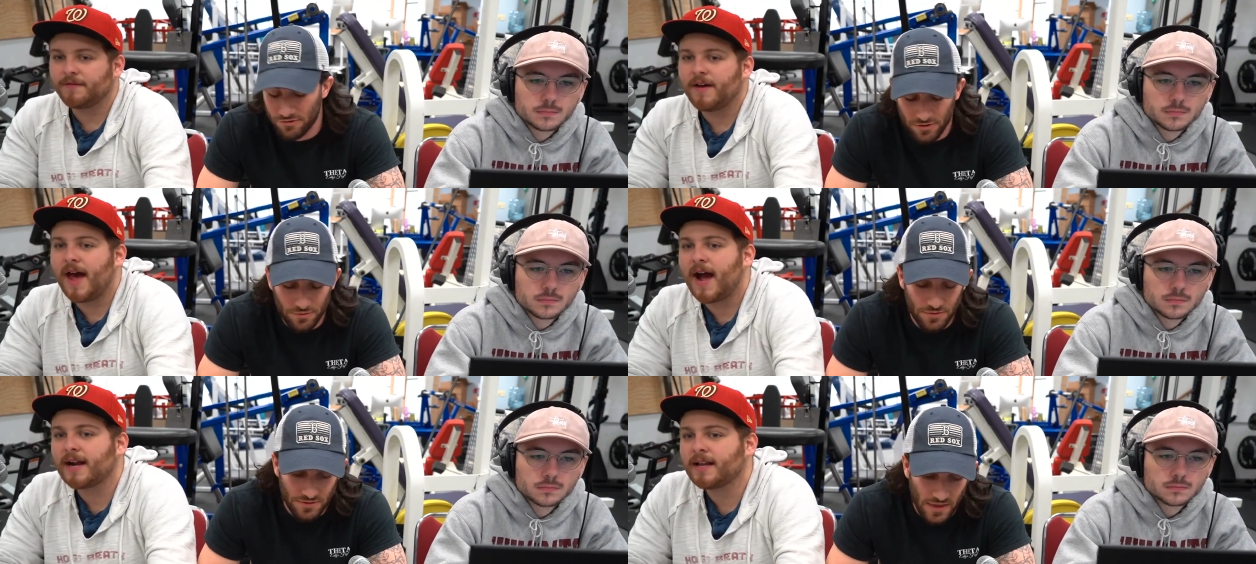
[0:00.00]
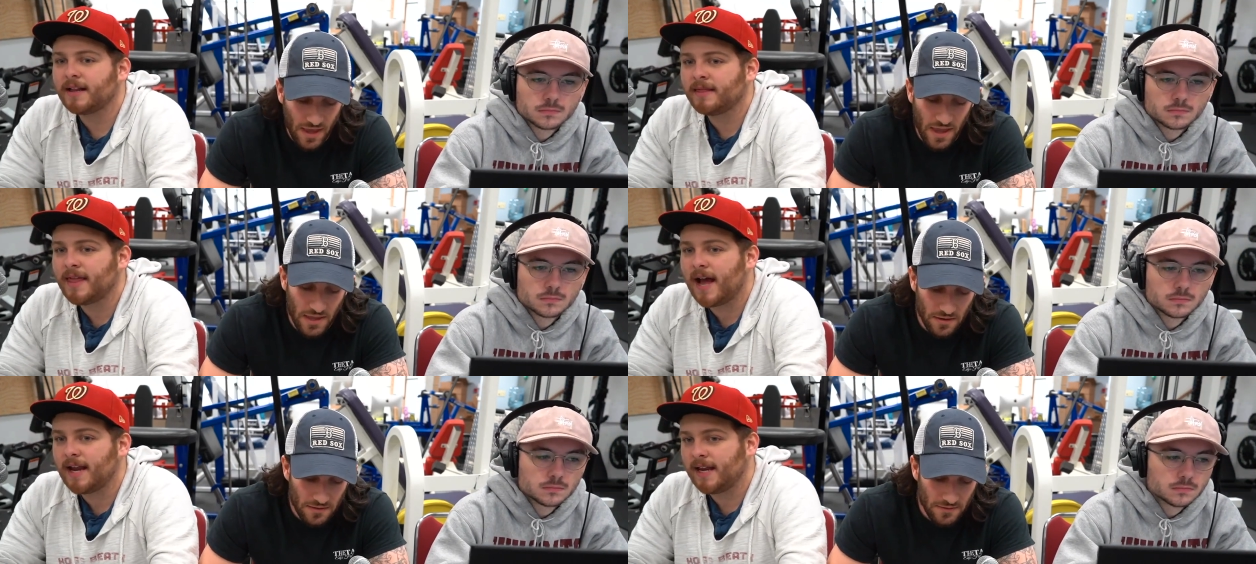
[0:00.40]
Speaker 1: fact
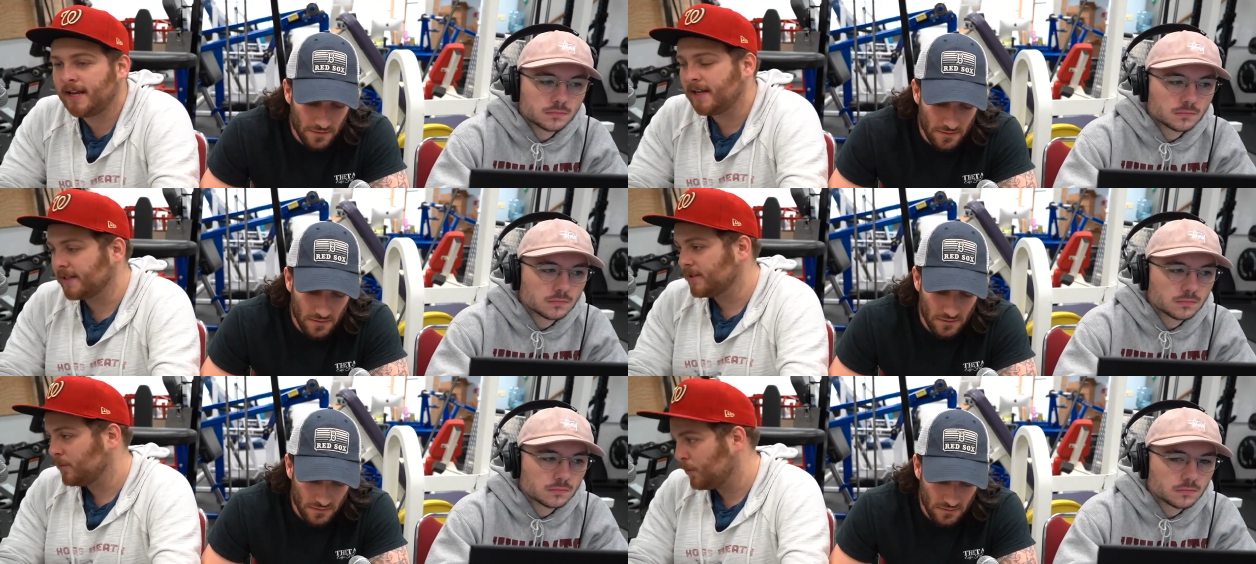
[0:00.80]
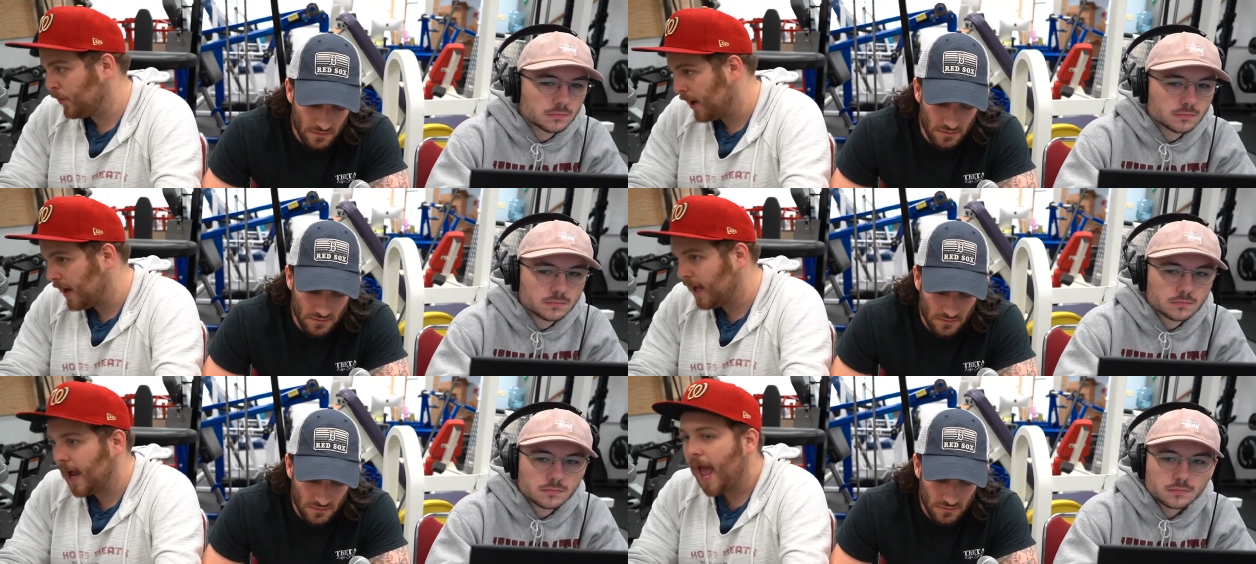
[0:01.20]
that. that. he doesn't
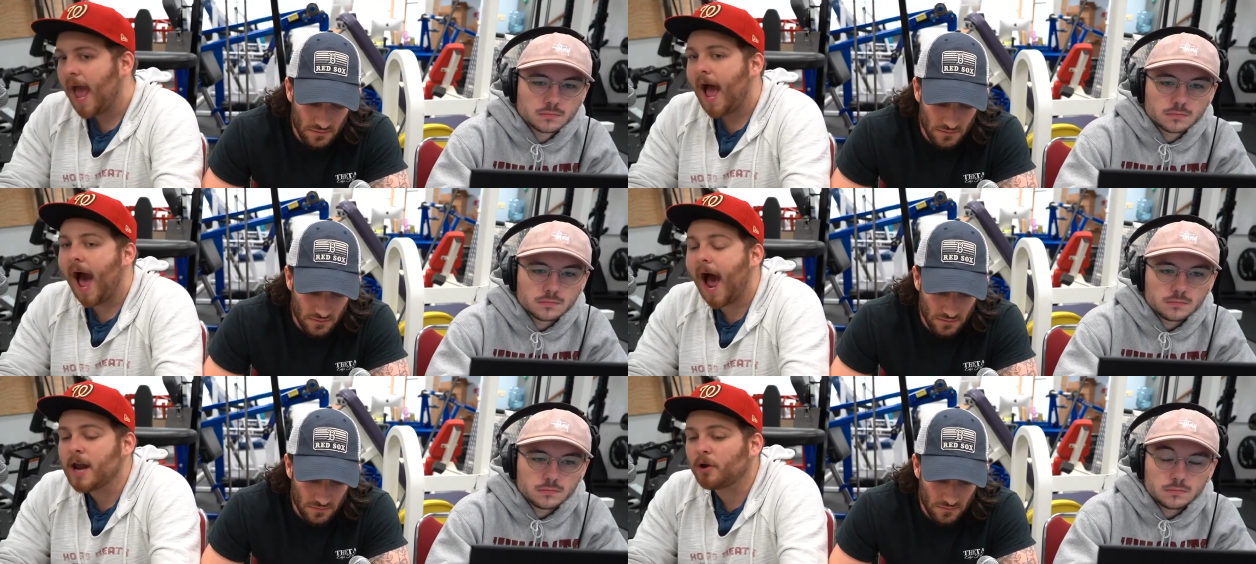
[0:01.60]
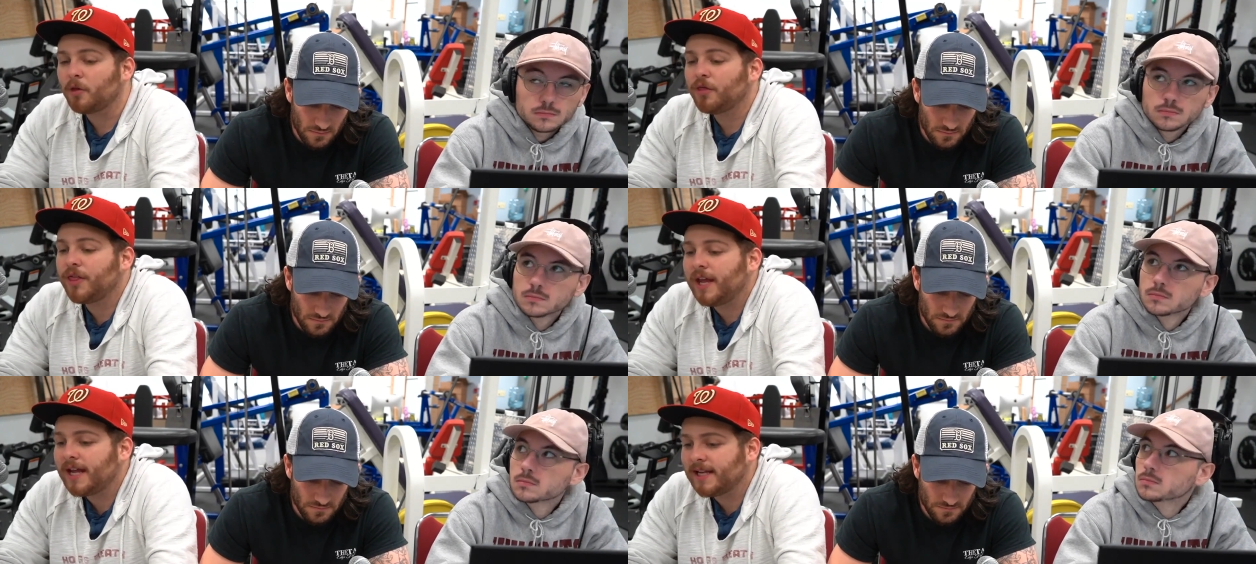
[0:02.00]
win. I don't
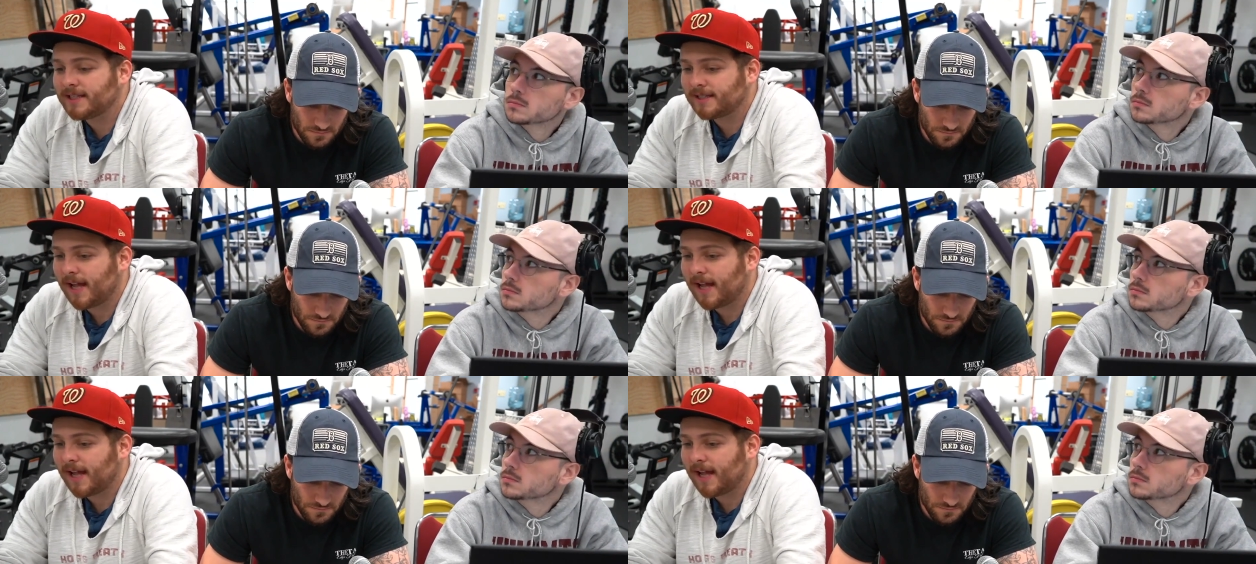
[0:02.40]
think his